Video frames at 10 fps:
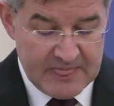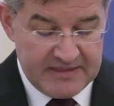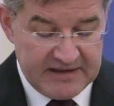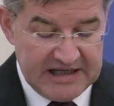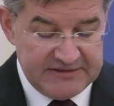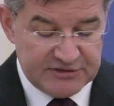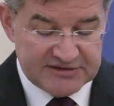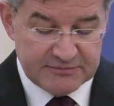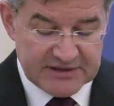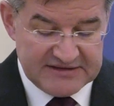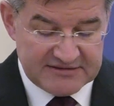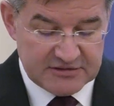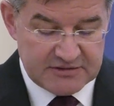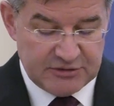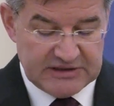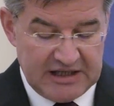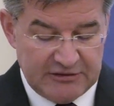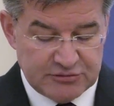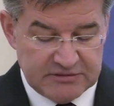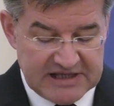The aim was to brainstorm on
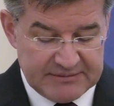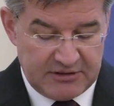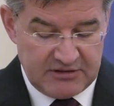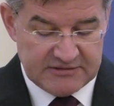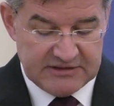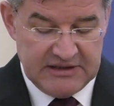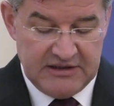how to grab hold